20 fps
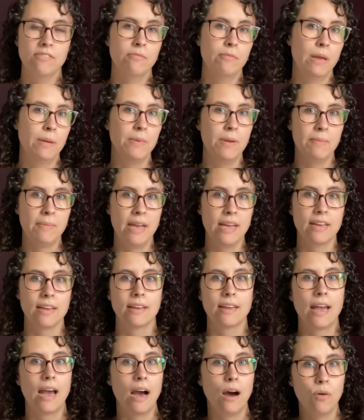maybe make a
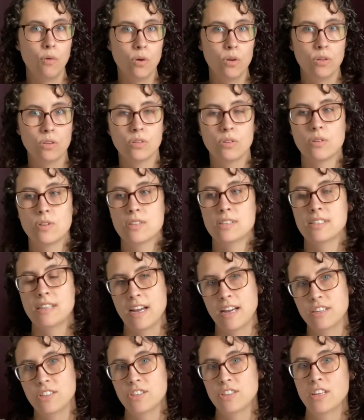cowl or
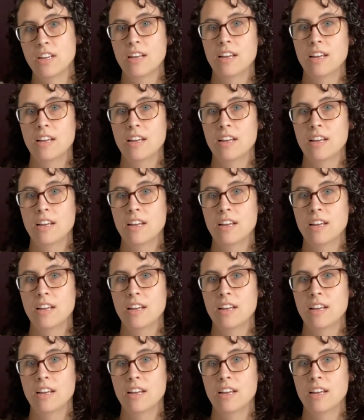such,